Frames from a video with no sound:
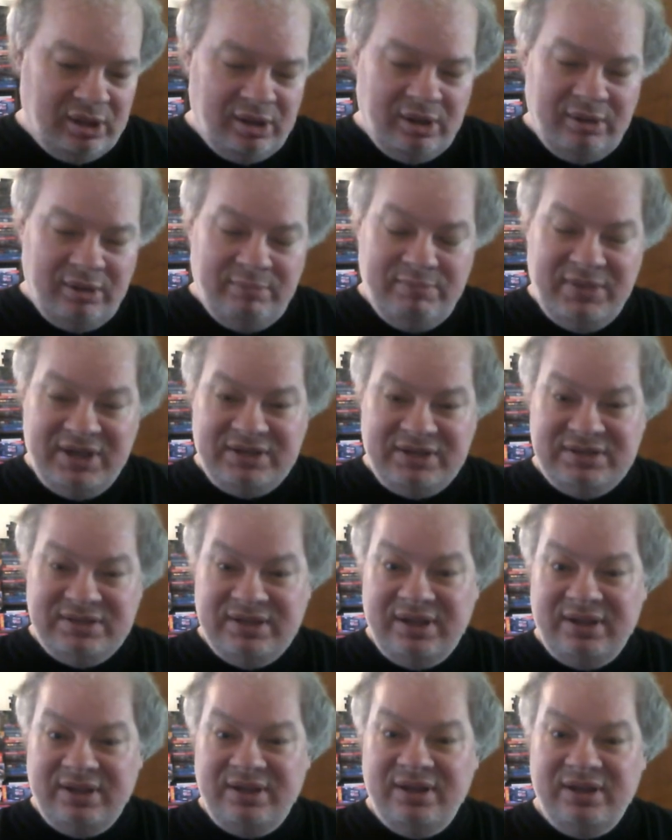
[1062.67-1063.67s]

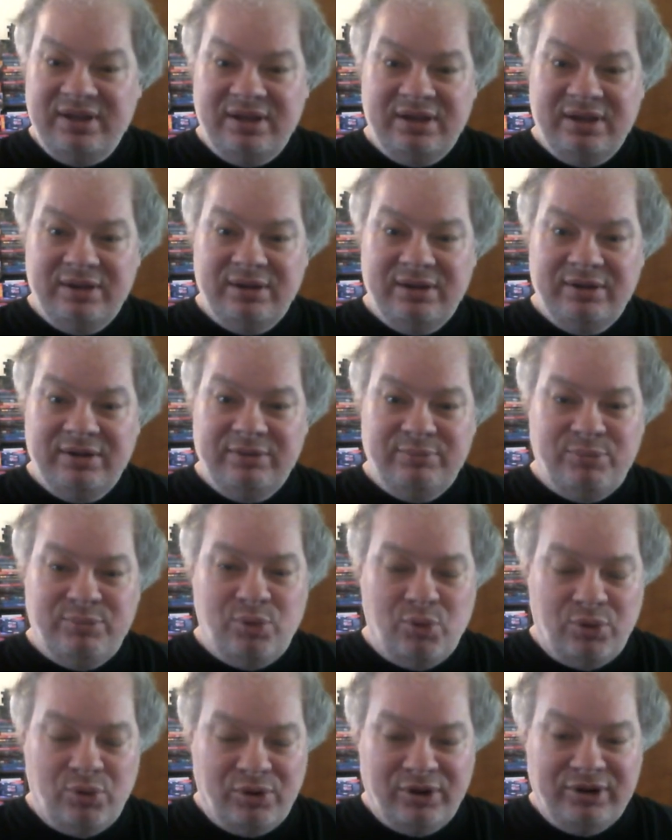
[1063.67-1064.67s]
mixing
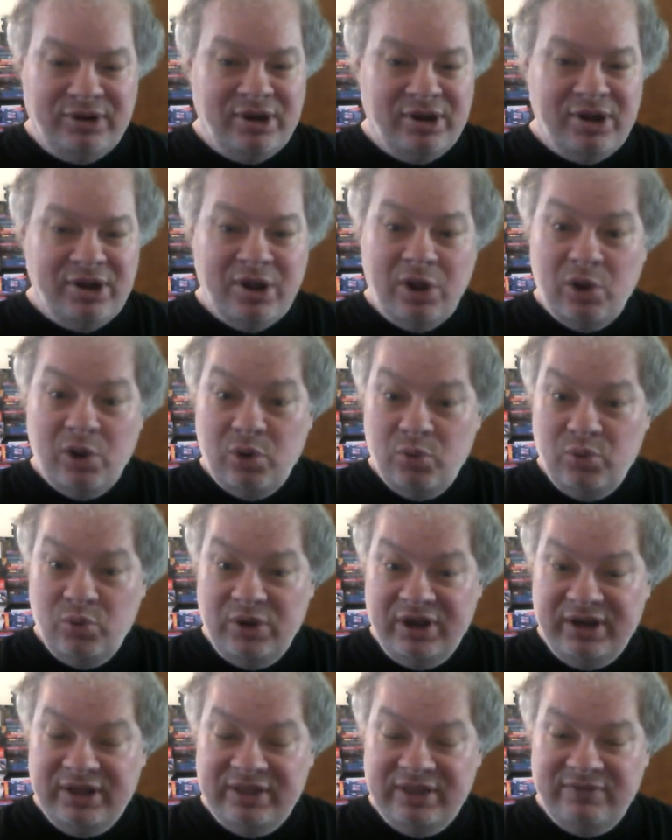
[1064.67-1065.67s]
porn
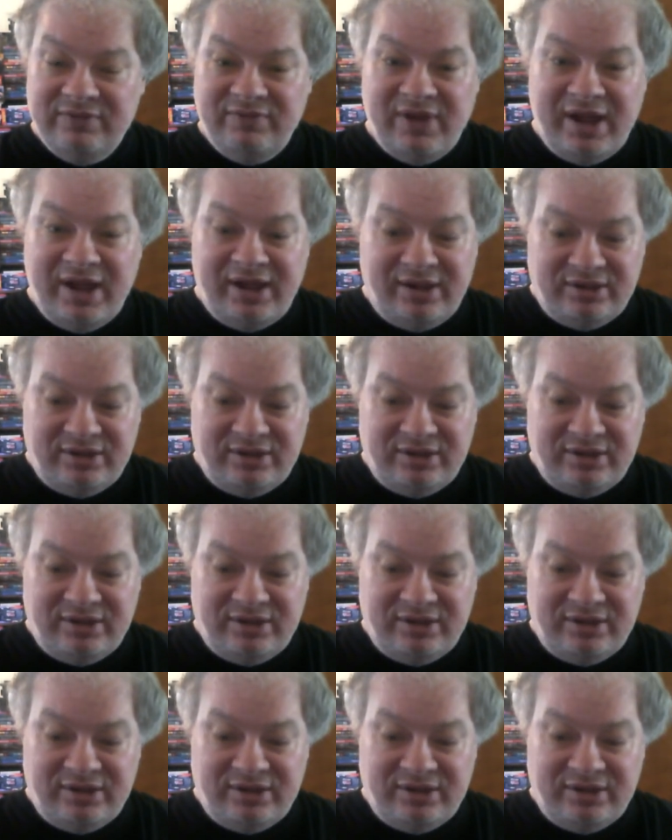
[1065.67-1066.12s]
with violence.